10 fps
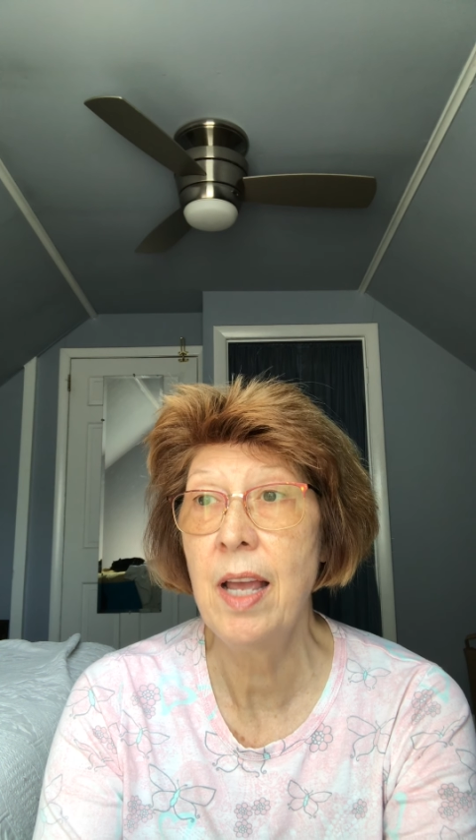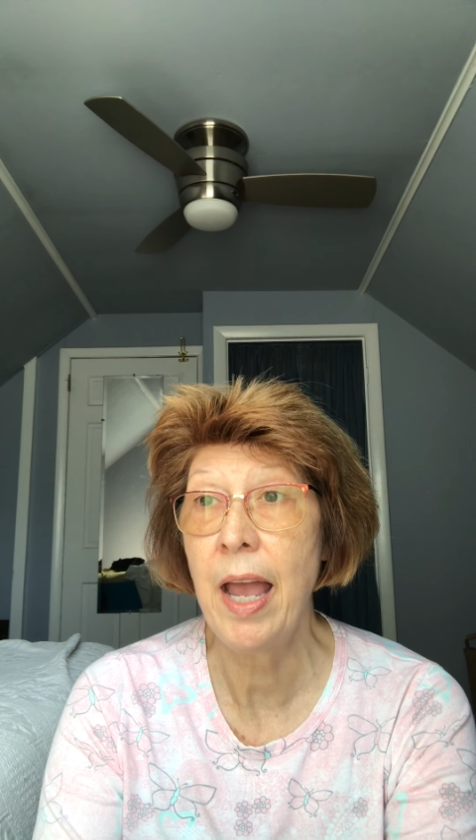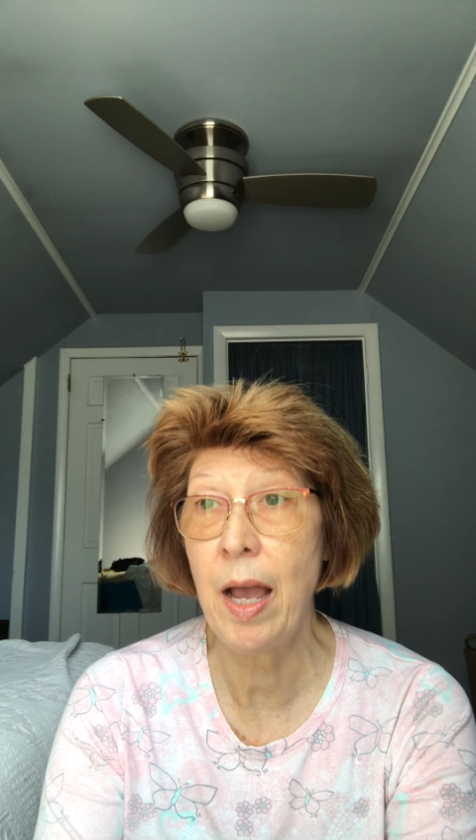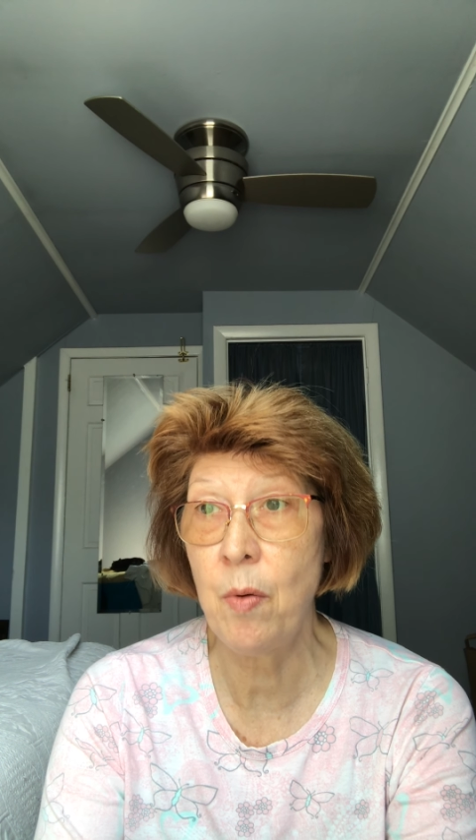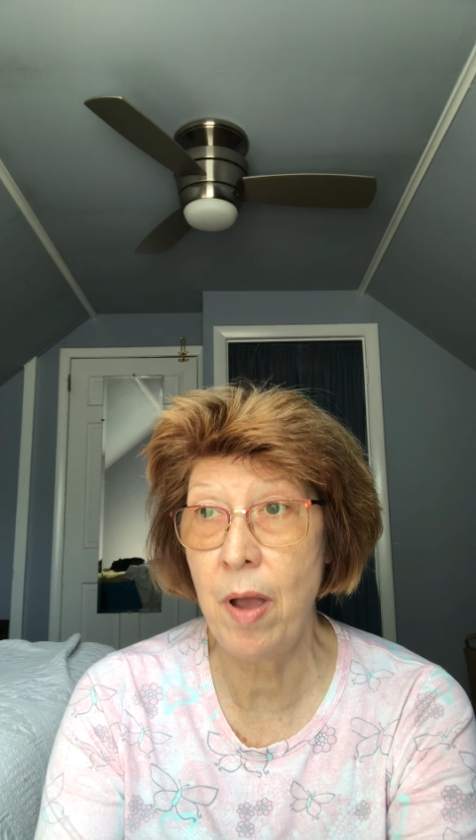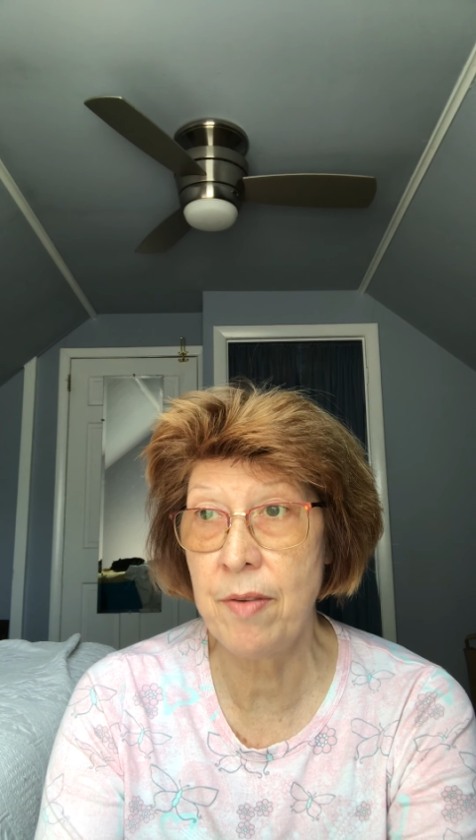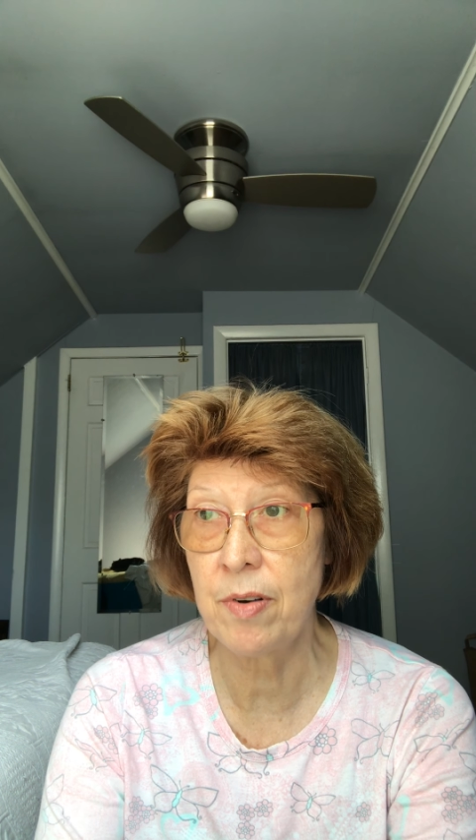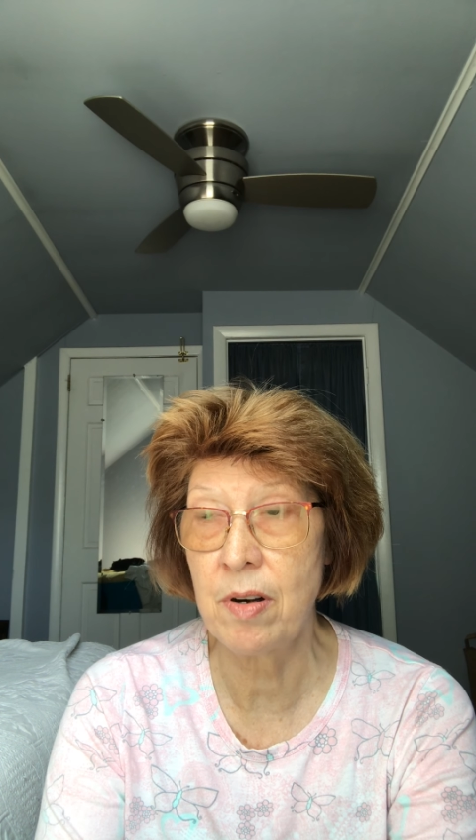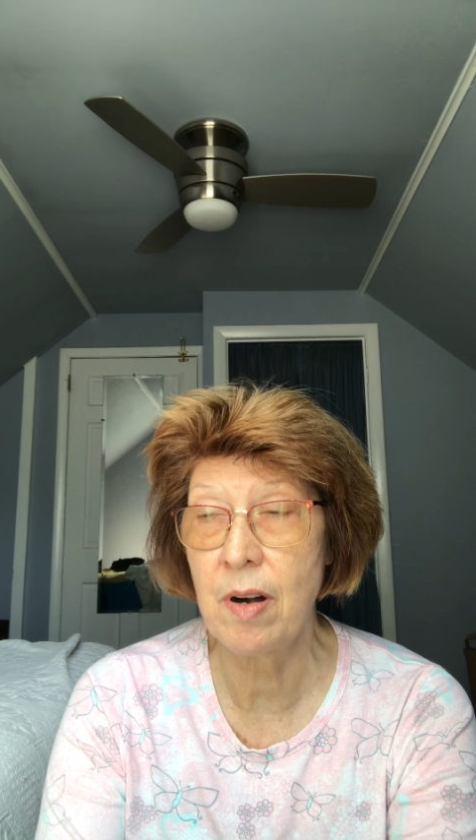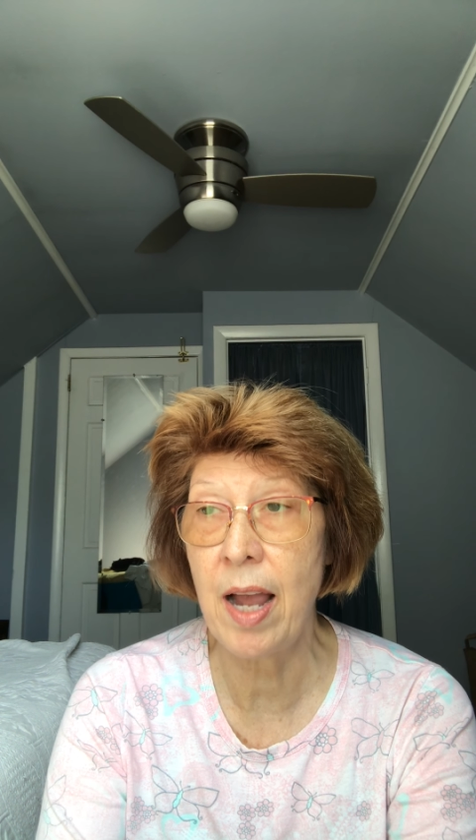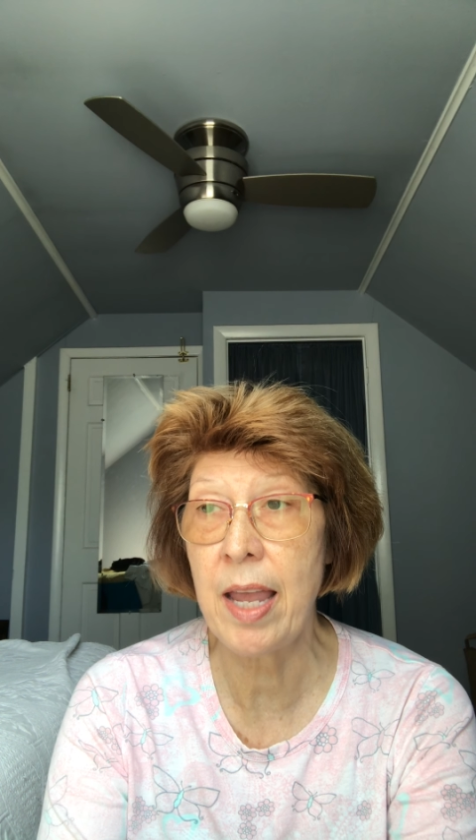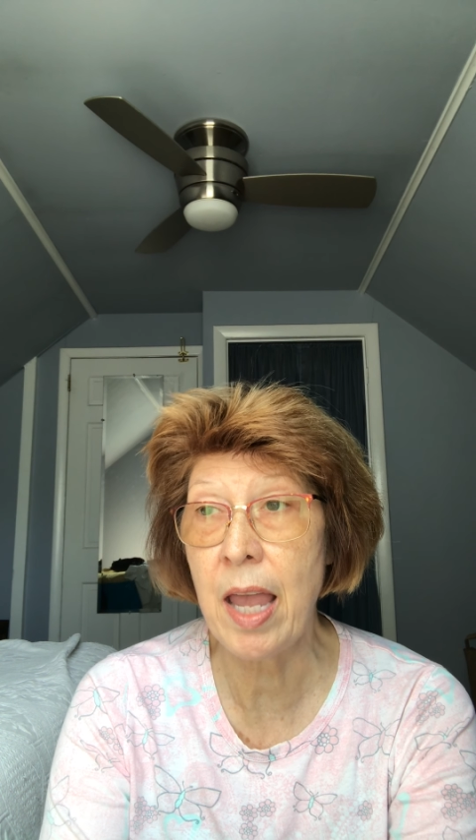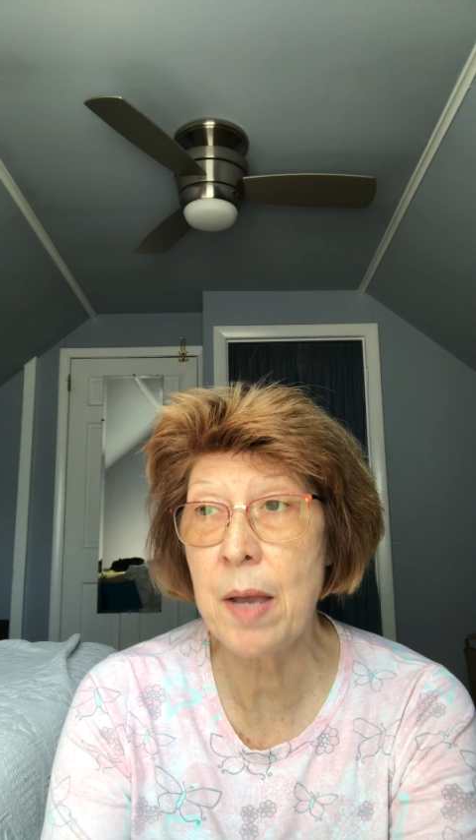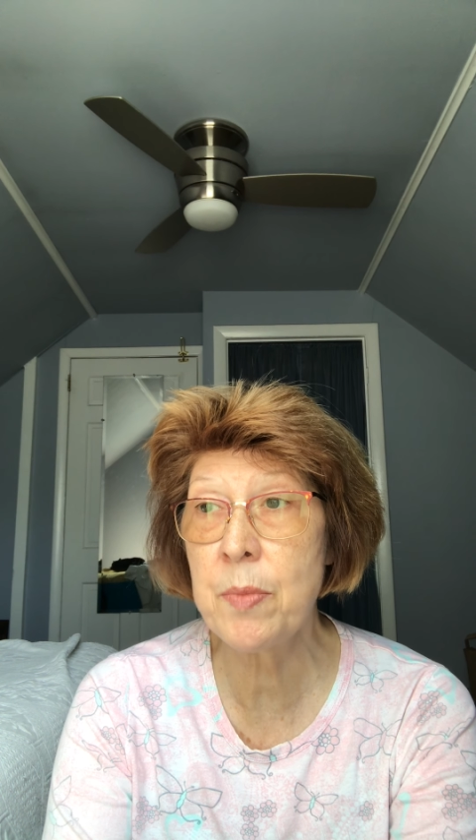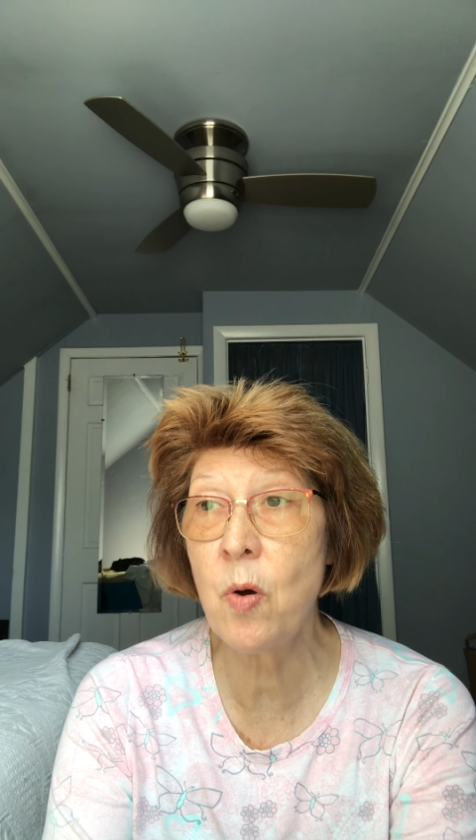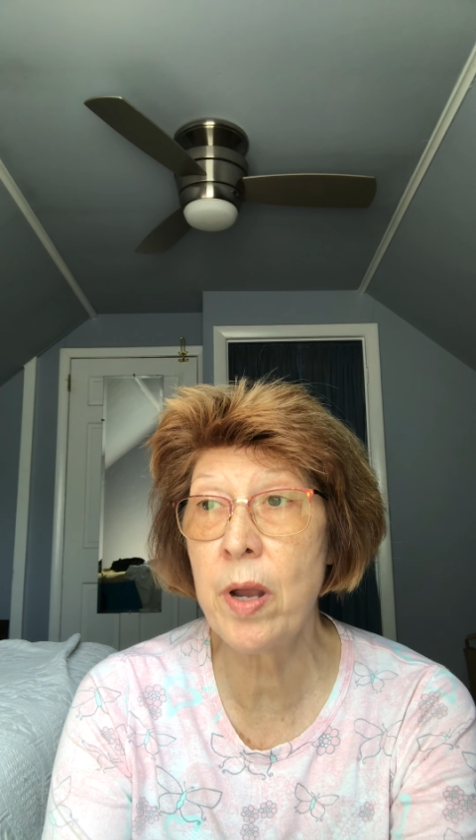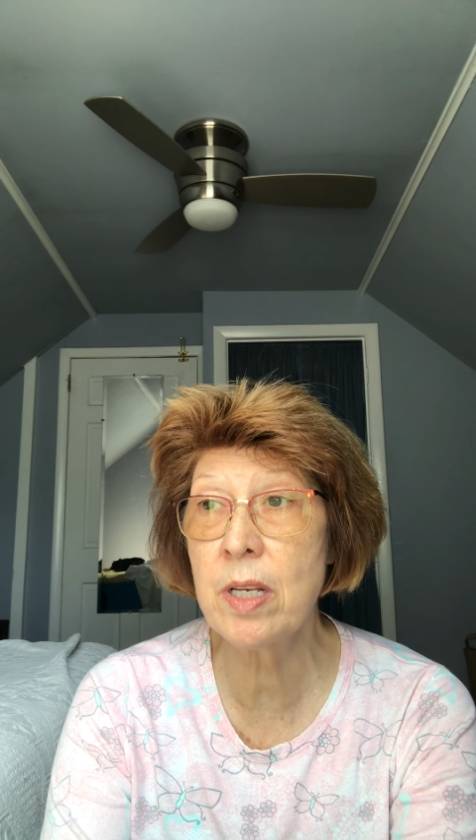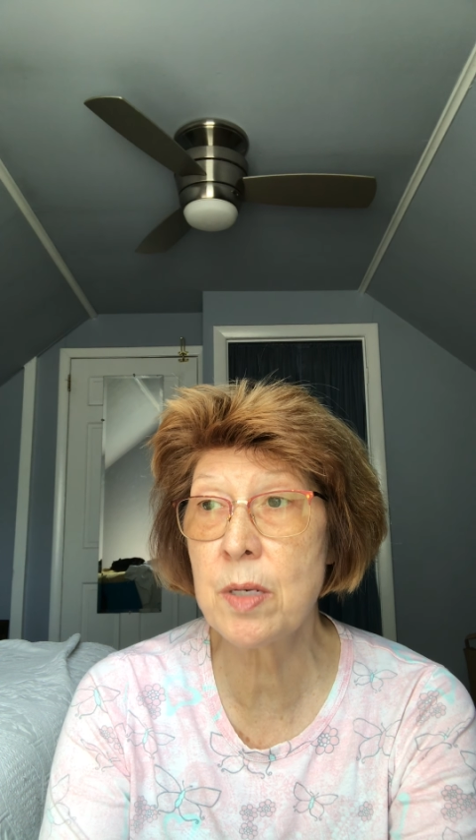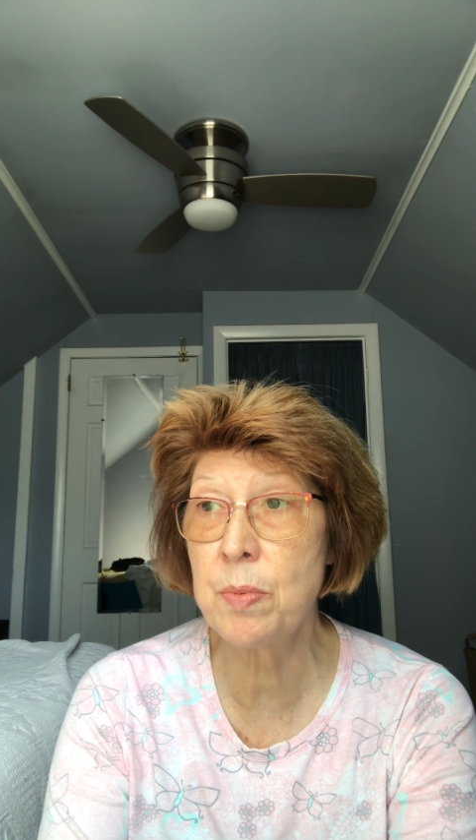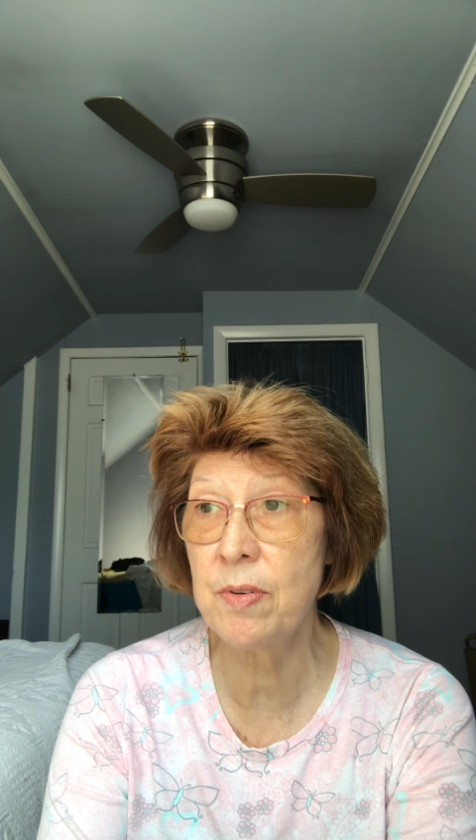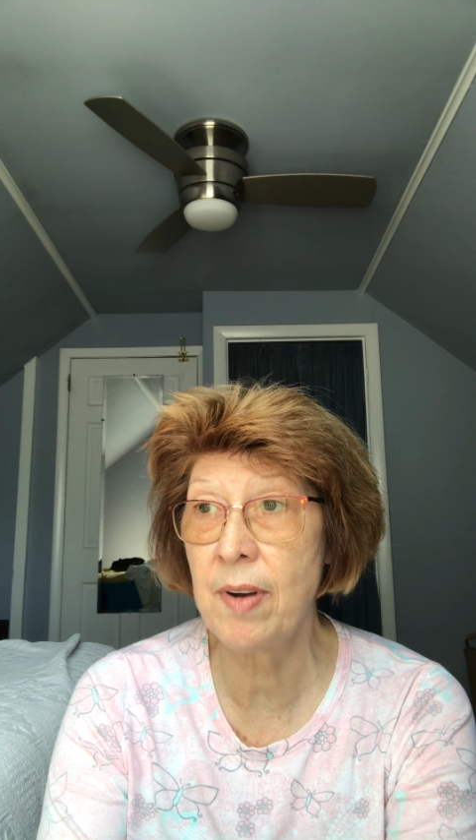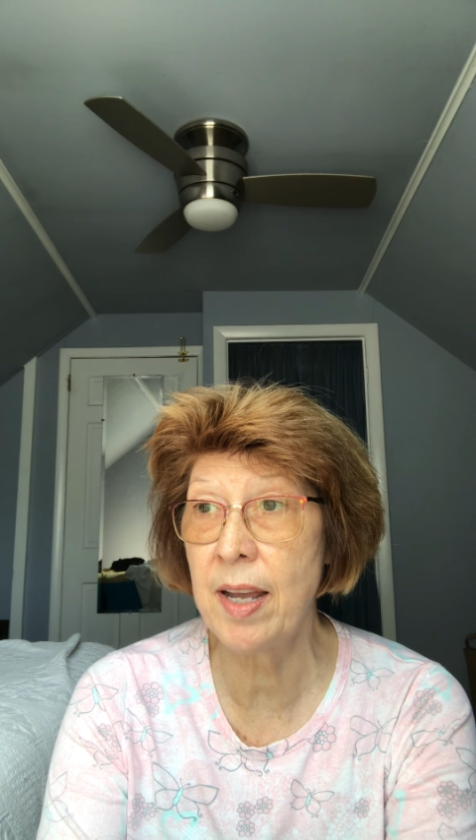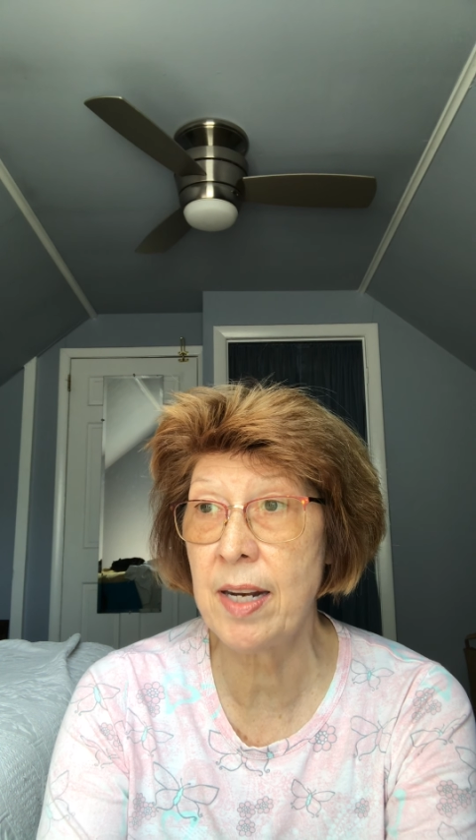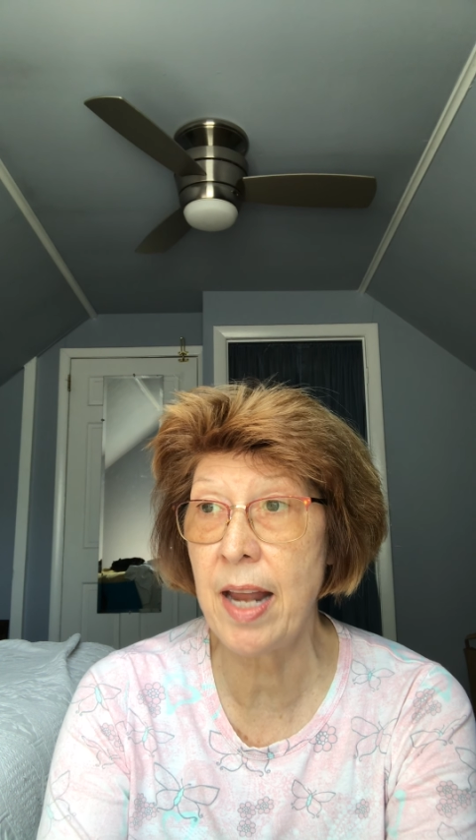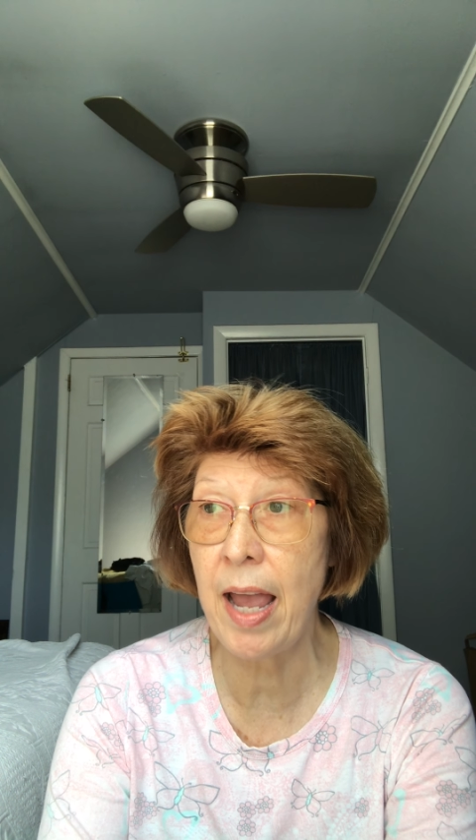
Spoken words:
However, I am going to provide an